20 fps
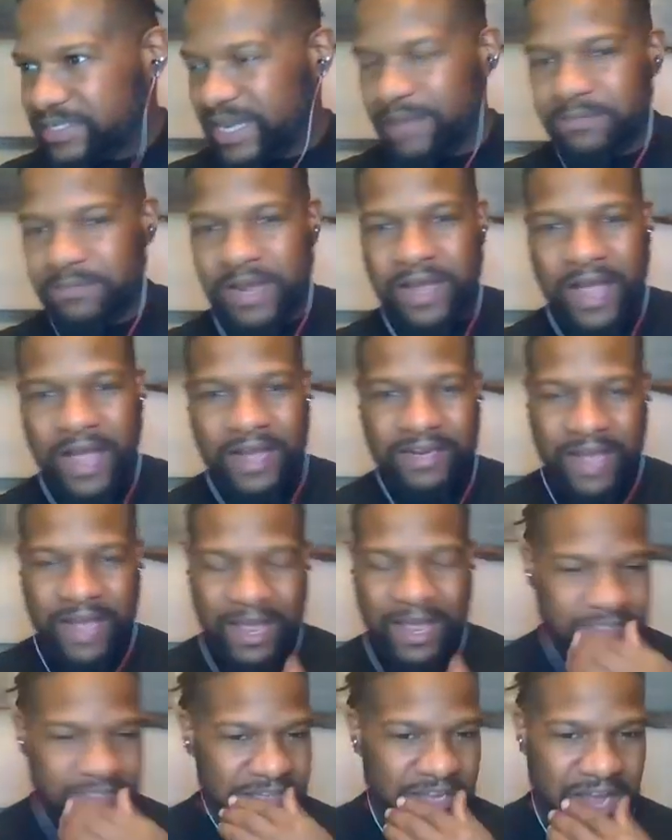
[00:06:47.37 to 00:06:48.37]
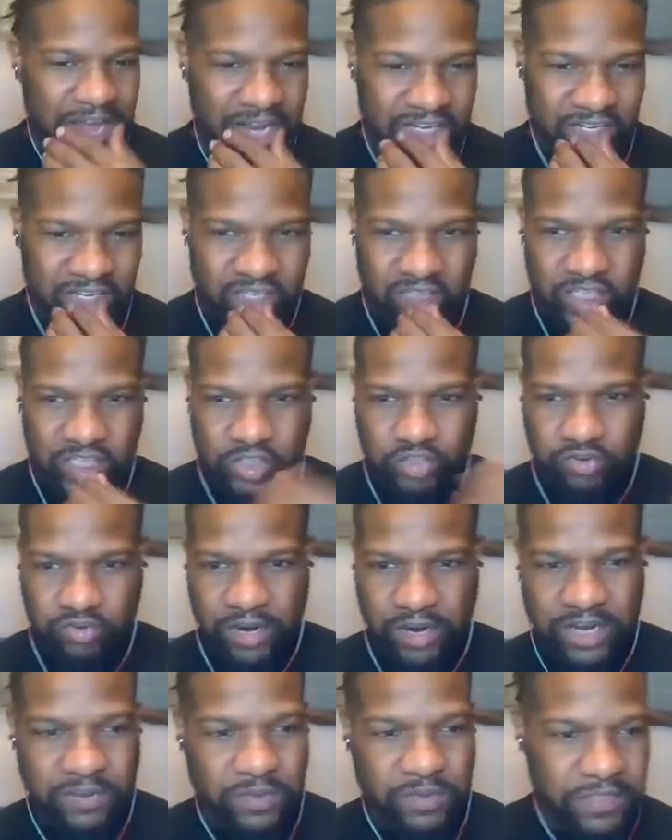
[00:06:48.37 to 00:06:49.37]
I did this
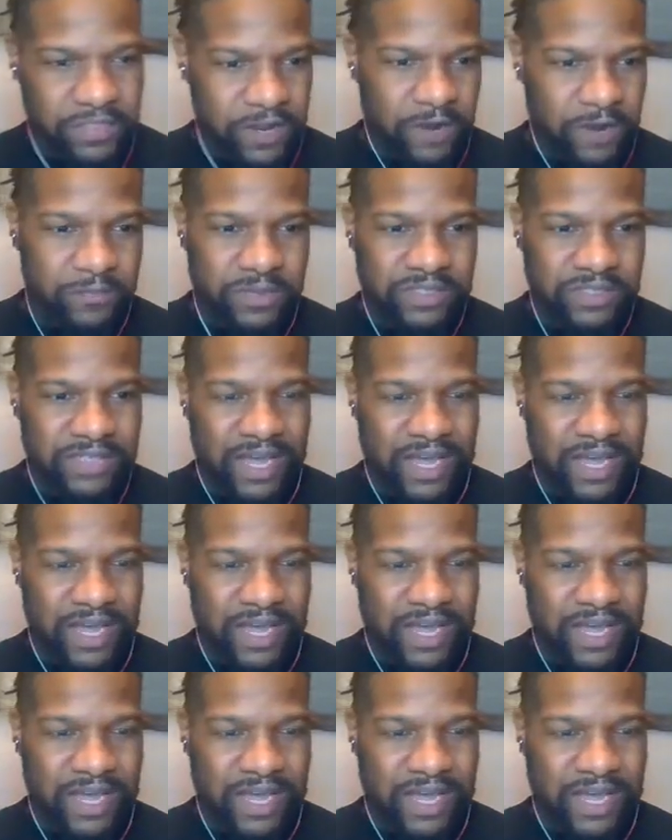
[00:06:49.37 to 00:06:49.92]
training with therapists.